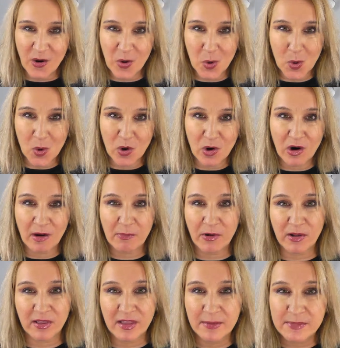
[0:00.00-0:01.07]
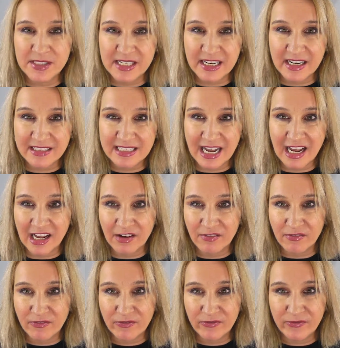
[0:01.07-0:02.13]
or I put lipstick
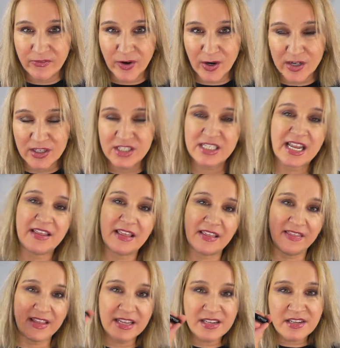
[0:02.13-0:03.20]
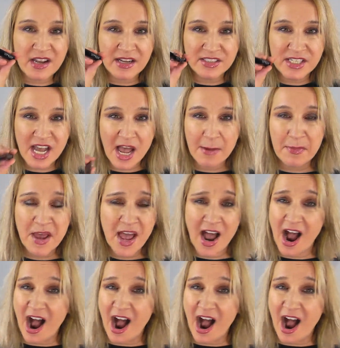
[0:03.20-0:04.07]
down first and then this on top.